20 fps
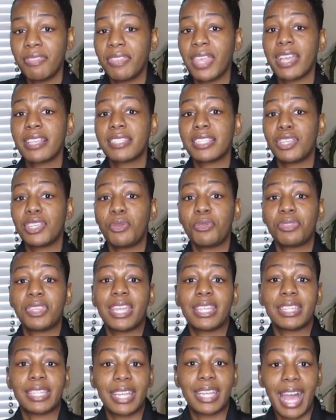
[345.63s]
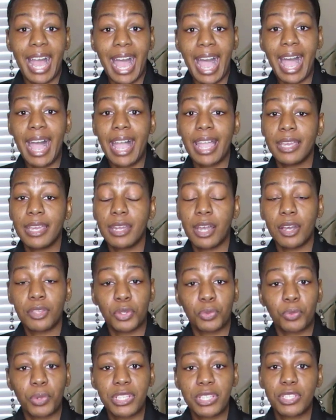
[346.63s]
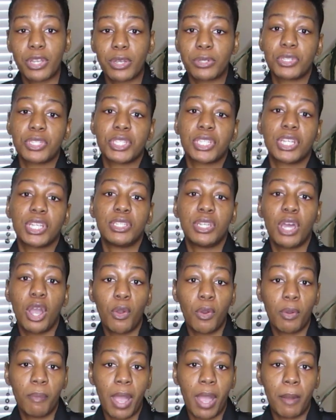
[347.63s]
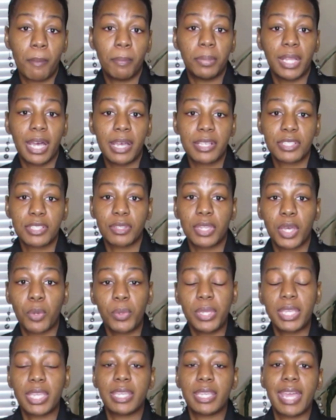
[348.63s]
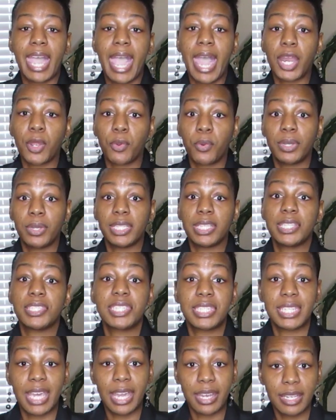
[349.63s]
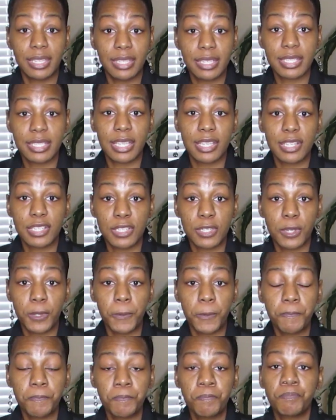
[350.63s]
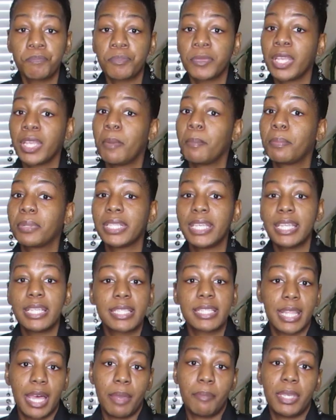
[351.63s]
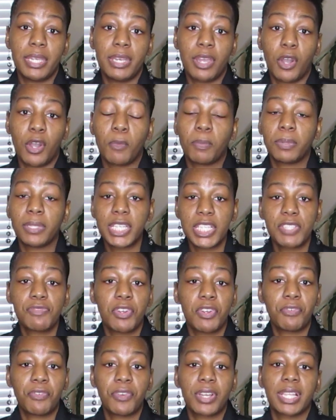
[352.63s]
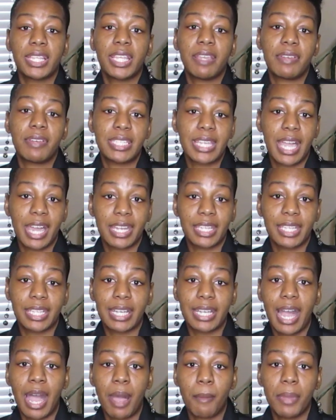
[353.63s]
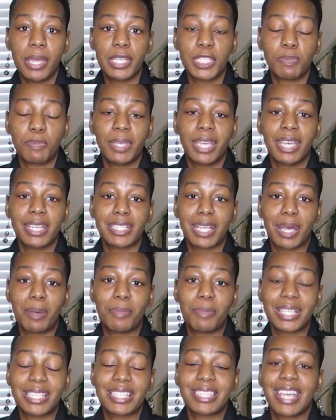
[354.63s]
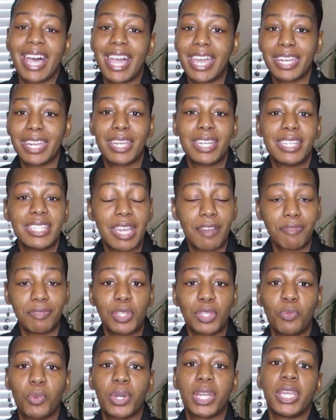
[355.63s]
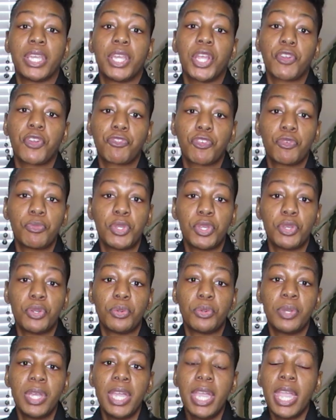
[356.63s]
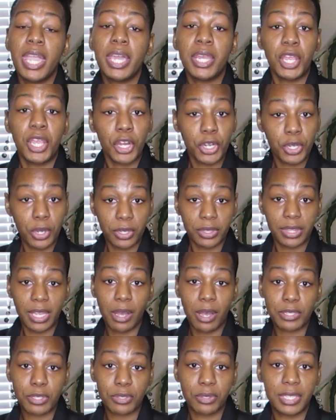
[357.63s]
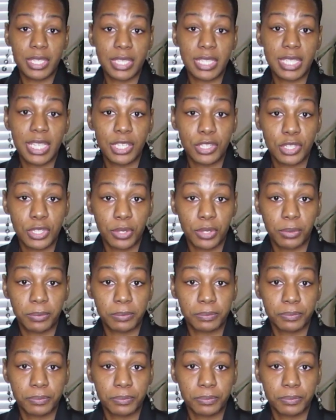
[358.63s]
things that you think that I and other researchers should know about blunts so that we can adequately study this issue, please let me know. Please feel free to leave it down in the comments because I'm excited and definitely want to hear from you and hear your thoughts on this issue.